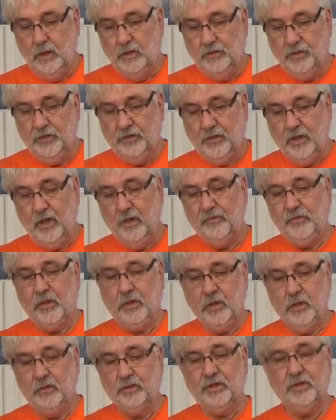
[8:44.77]
Just enough to
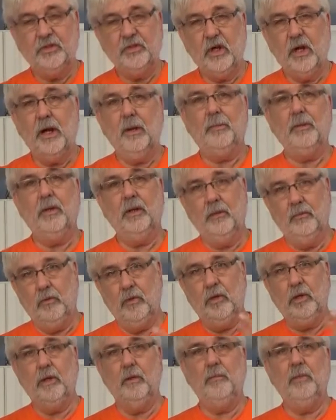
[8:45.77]
coat the top, and then
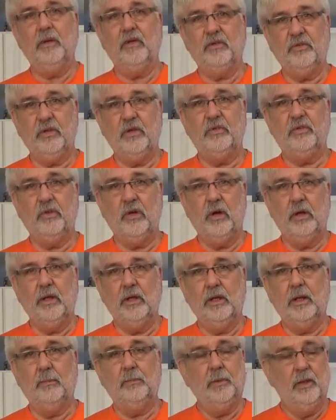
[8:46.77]
we're going to mix this
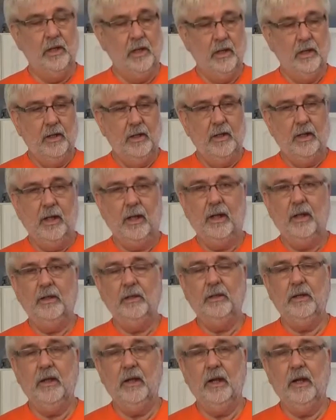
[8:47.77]
all up.
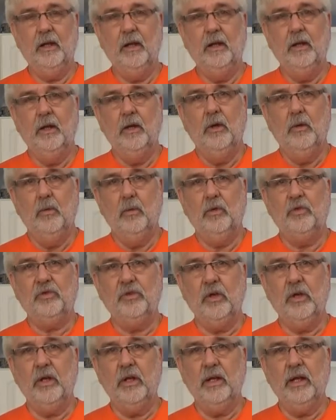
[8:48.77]
And we'll
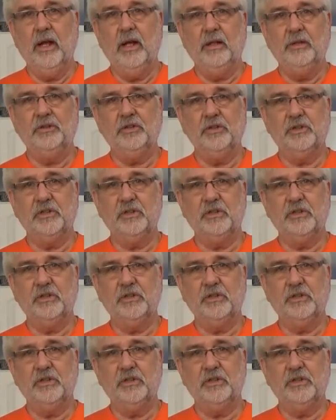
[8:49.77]
show you that in just